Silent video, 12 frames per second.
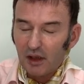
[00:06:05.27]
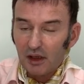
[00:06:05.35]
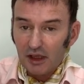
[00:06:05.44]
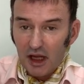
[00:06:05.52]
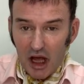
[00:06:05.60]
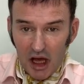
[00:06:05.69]

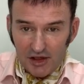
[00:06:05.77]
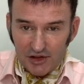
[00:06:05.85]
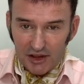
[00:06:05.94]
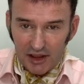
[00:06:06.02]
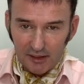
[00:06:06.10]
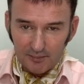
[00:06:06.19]
And
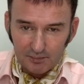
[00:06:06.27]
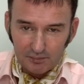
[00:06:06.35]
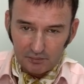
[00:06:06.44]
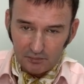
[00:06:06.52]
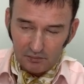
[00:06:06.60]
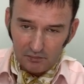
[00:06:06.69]
lastly,
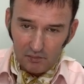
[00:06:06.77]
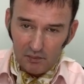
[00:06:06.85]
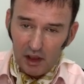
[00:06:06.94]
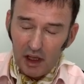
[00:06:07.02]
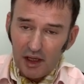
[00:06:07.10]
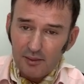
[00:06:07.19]

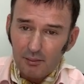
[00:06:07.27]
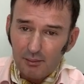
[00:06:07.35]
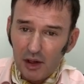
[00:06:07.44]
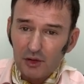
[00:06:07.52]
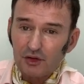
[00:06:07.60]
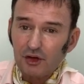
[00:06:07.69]
and
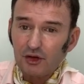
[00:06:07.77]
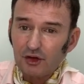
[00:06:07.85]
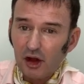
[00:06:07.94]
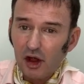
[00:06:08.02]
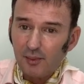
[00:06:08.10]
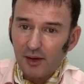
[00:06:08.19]
most
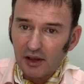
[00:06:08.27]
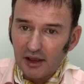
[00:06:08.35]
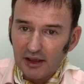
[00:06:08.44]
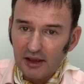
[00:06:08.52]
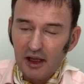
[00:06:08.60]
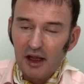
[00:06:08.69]
disturbingly,